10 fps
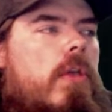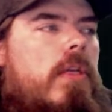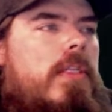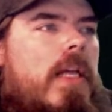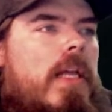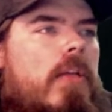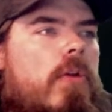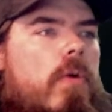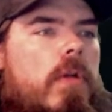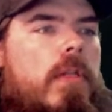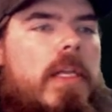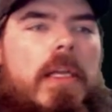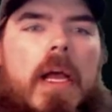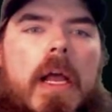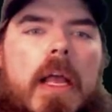can take your
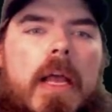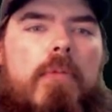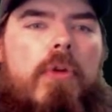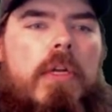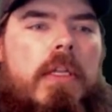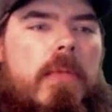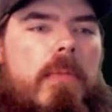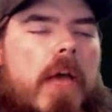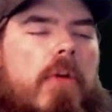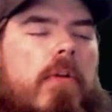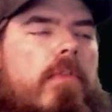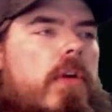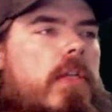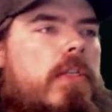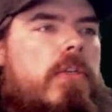link, put it in the bio of
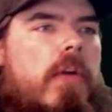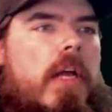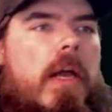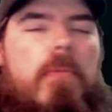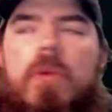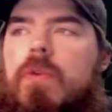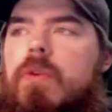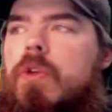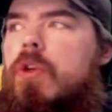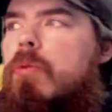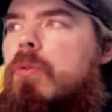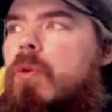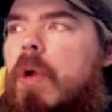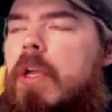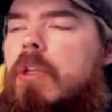your Instagram, YouTube,
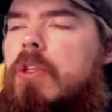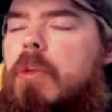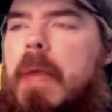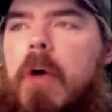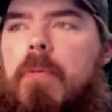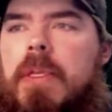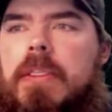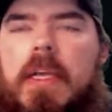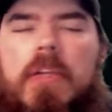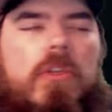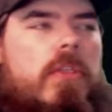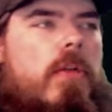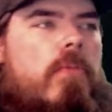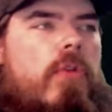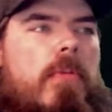Twitch, About Me sections
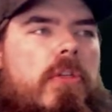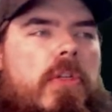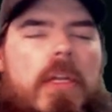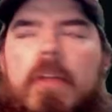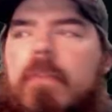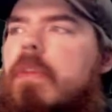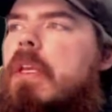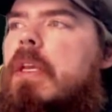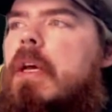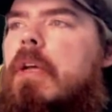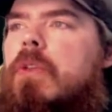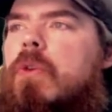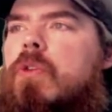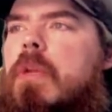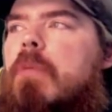on pretty much any of the
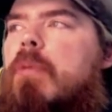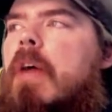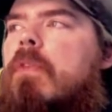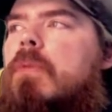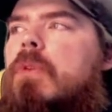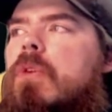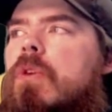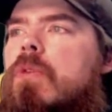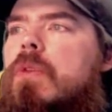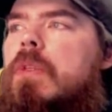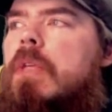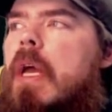social media platforms you use.